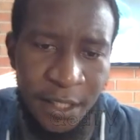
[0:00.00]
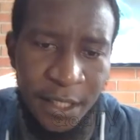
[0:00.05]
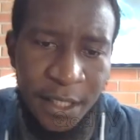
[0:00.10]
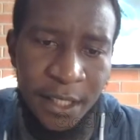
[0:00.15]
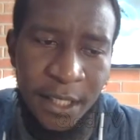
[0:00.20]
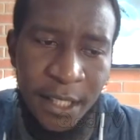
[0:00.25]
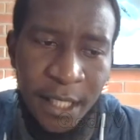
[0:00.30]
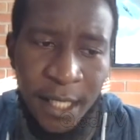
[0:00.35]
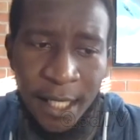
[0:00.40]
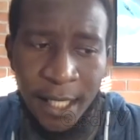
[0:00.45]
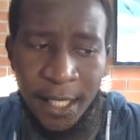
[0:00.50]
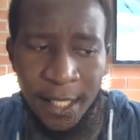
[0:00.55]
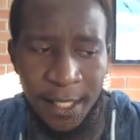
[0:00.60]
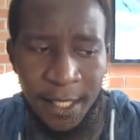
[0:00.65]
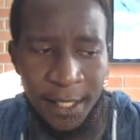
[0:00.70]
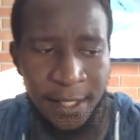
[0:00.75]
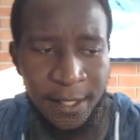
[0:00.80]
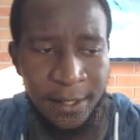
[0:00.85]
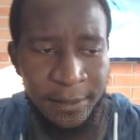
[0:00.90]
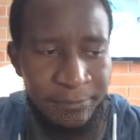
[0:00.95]

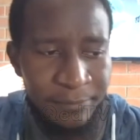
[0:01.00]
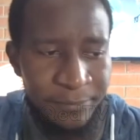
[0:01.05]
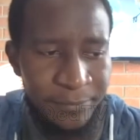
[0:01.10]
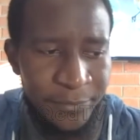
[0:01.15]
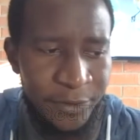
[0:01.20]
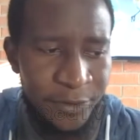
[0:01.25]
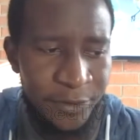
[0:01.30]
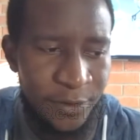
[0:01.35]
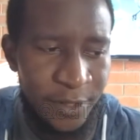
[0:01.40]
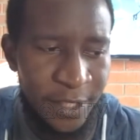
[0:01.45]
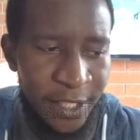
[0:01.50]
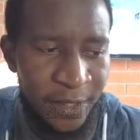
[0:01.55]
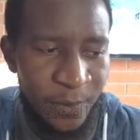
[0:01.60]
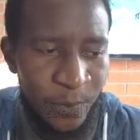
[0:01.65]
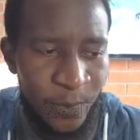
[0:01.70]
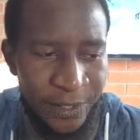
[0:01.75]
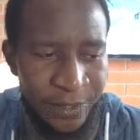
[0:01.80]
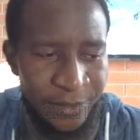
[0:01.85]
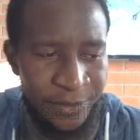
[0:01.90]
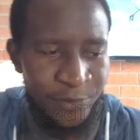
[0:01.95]
Yeah, you know, like
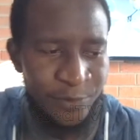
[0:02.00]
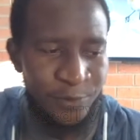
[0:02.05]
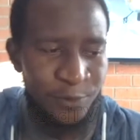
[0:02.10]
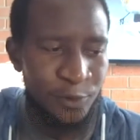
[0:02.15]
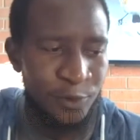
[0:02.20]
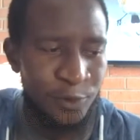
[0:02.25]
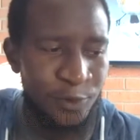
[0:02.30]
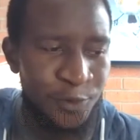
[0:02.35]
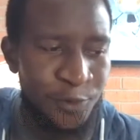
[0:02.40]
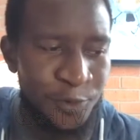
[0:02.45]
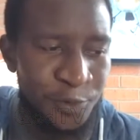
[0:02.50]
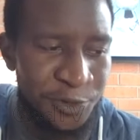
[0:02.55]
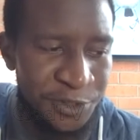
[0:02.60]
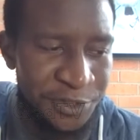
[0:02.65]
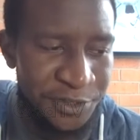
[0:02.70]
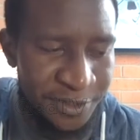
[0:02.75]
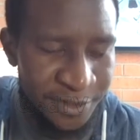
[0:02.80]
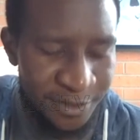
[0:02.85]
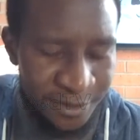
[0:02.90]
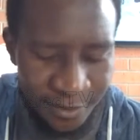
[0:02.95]
when you
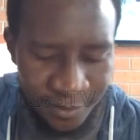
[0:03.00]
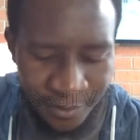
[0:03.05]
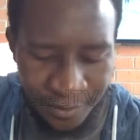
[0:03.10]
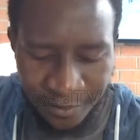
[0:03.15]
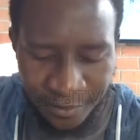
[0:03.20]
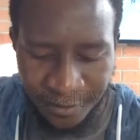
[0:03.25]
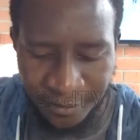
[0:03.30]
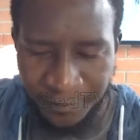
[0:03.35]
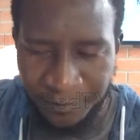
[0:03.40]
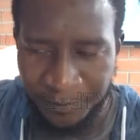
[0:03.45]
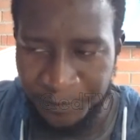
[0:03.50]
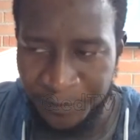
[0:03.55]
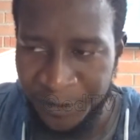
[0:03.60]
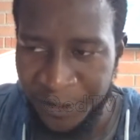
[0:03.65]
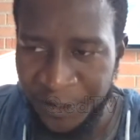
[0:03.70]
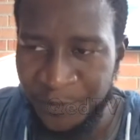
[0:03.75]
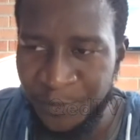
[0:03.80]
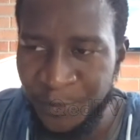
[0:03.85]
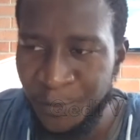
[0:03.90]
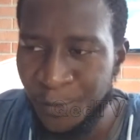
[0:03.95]
lose
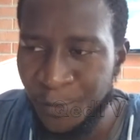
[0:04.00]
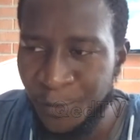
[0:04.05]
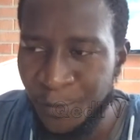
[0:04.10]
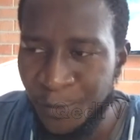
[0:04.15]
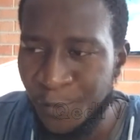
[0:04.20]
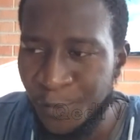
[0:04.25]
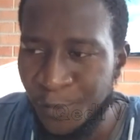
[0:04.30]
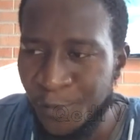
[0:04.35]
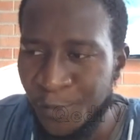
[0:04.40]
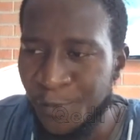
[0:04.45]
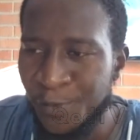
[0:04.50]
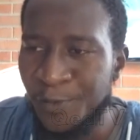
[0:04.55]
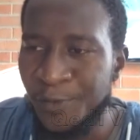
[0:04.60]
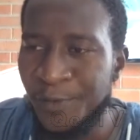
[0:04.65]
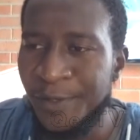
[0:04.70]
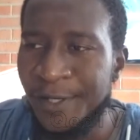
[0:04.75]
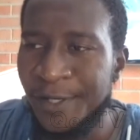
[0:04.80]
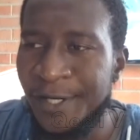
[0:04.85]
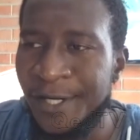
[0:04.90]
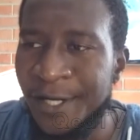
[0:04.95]

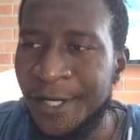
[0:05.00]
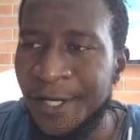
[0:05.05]
people,